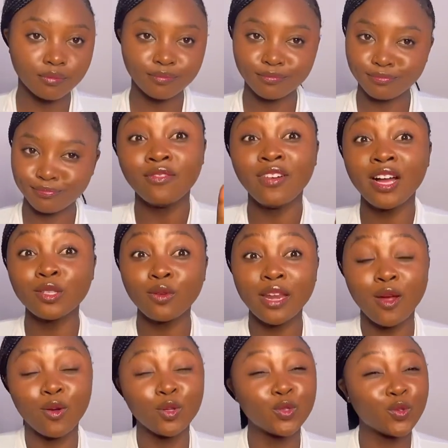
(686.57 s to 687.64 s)
In fact, when
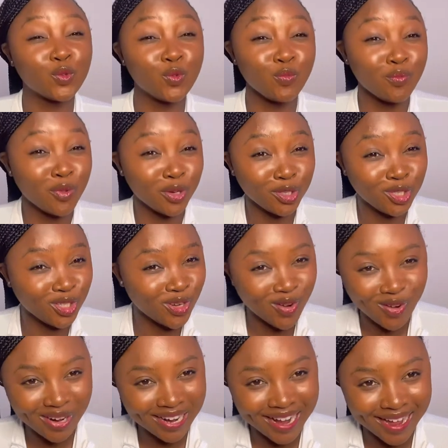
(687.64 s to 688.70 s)
I was much
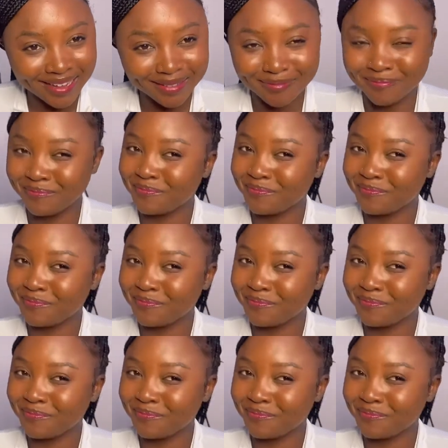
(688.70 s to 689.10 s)
younger,